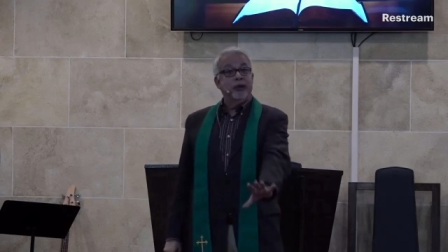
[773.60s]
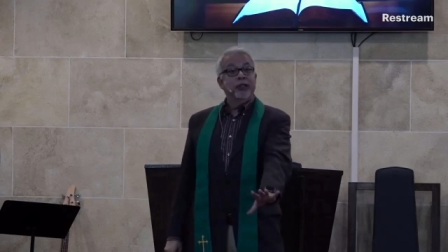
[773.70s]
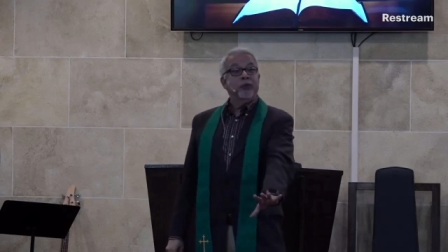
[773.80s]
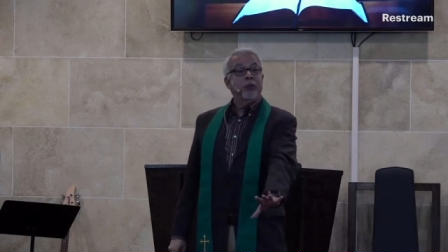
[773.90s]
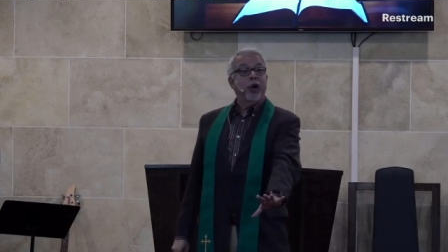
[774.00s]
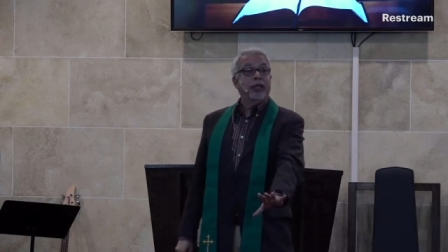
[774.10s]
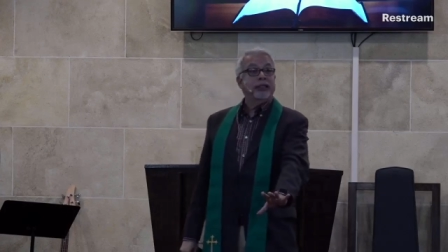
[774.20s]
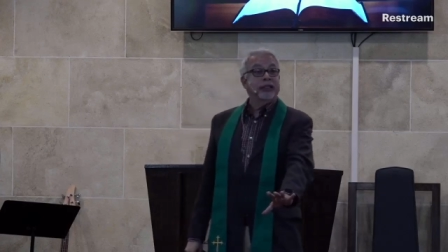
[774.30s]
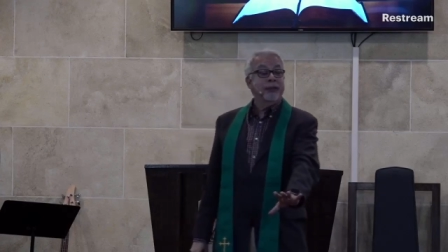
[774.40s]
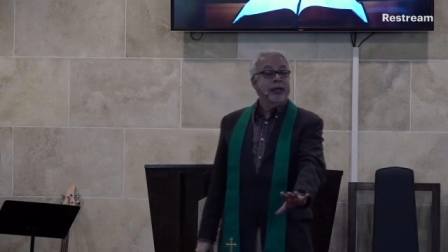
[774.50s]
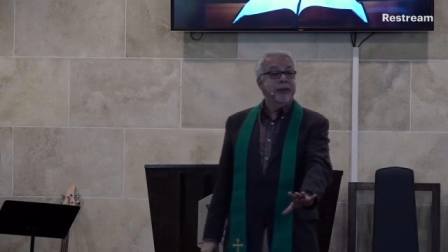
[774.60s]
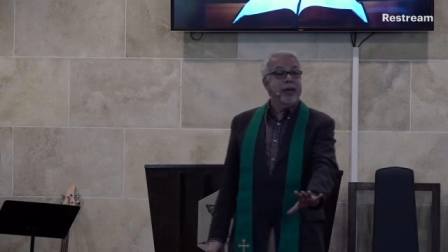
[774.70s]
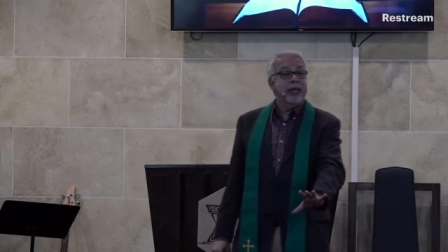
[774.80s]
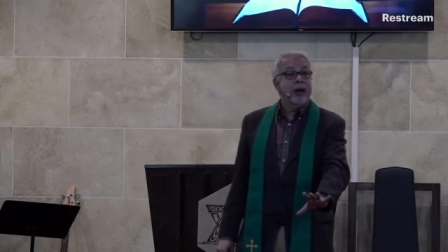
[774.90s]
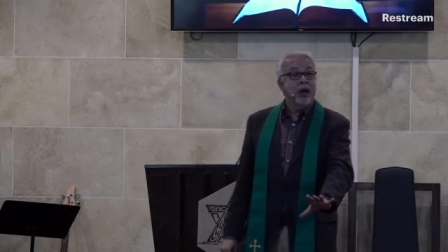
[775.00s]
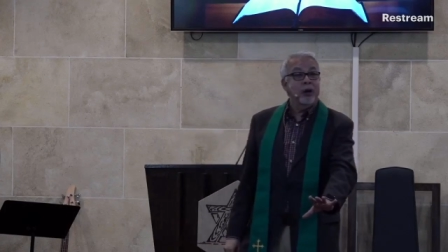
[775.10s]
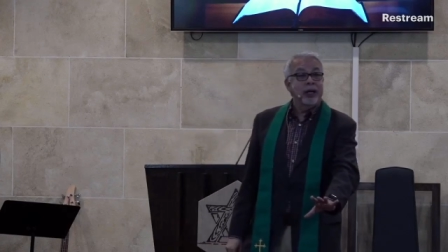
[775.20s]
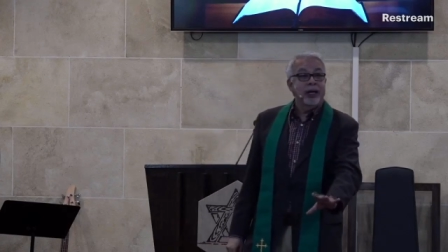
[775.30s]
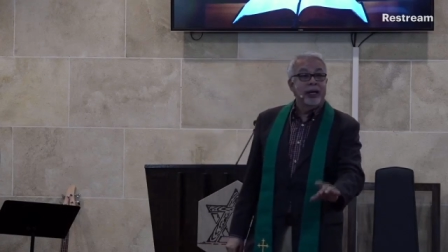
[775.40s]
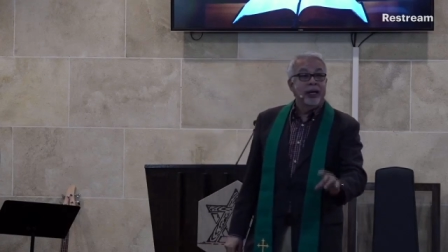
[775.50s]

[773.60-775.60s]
through this process of being made holy.